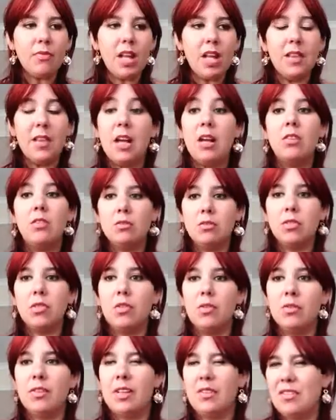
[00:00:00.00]
they'll
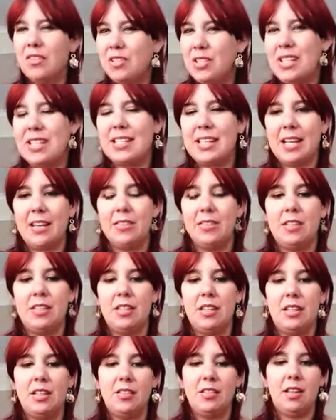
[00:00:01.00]
sort of give you discounts and
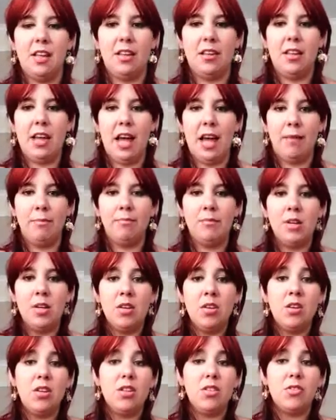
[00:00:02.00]
things like that.
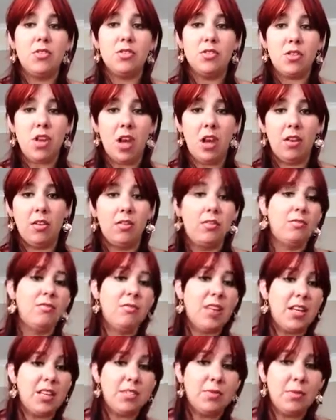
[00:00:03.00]
So
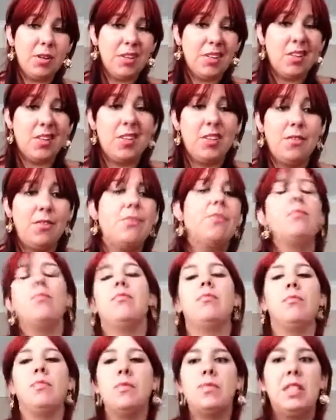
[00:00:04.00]
that's my kind of
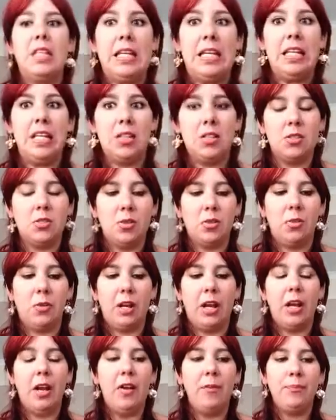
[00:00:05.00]
teeth
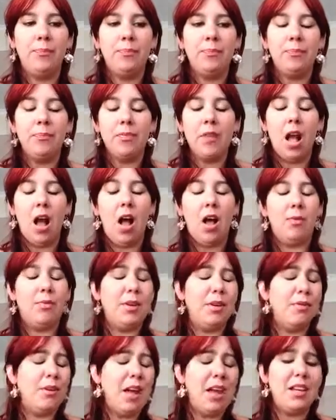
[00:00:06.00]
story.
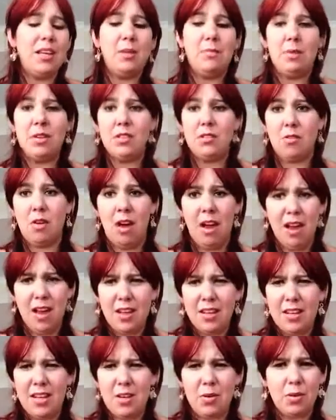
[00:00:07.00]
If anybody's got
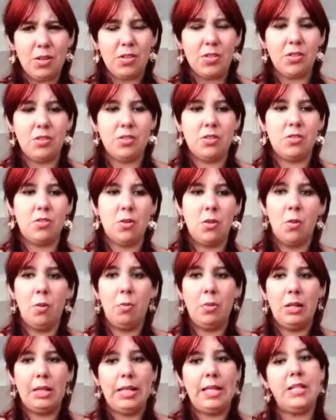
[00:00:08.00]
any questions at all,
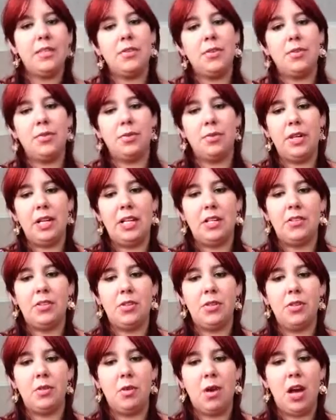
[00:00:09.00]
please feel free
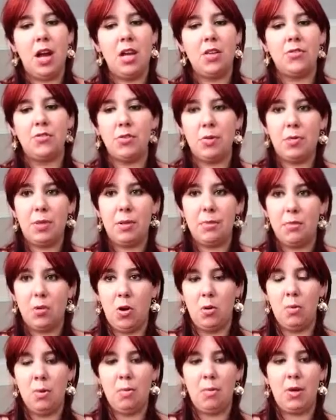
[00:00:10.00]
to drop me a
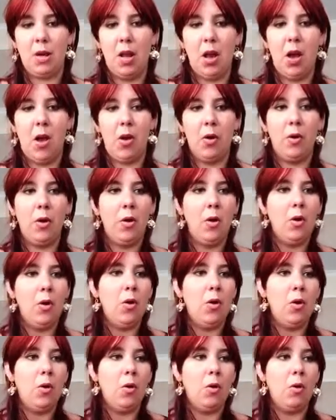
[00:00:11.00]
comment below,
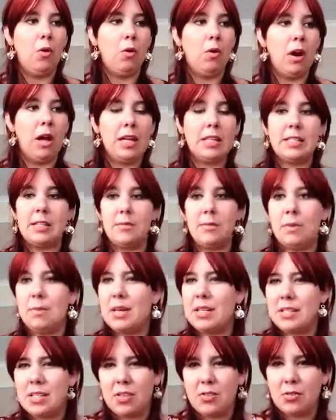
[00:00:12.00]
or send me a
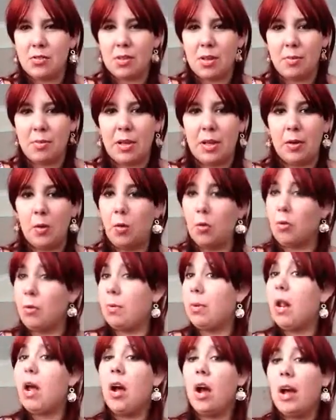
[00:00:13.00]
message or something, or
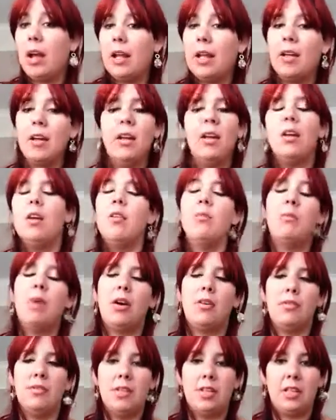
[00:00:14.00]
reply
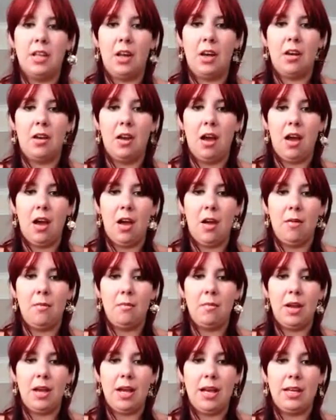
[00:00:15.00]
by video.
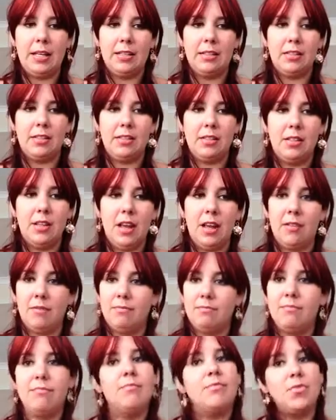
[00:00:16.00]
And yeah,
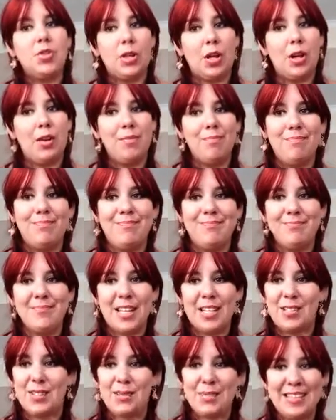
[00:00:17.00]
so
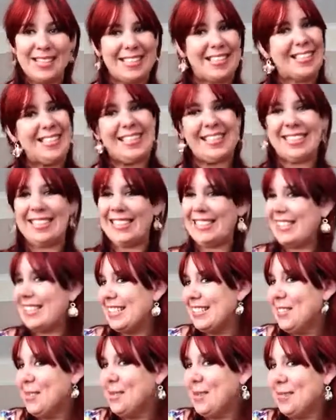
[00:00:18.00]
thanks very much, and I'll
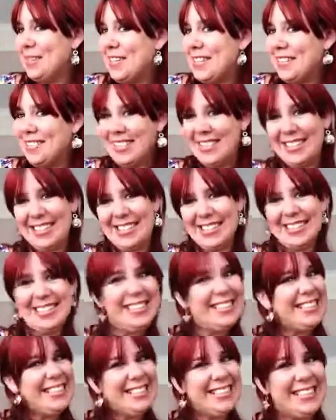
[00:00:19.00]
give you my big smile now.
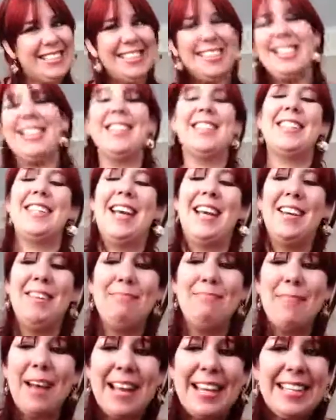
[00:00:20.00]
So
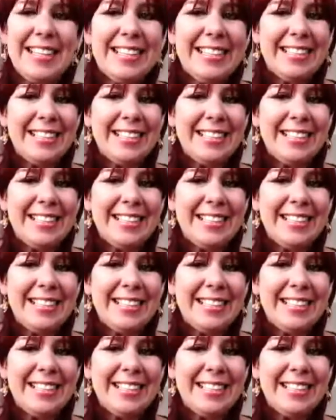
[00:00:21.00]
bye.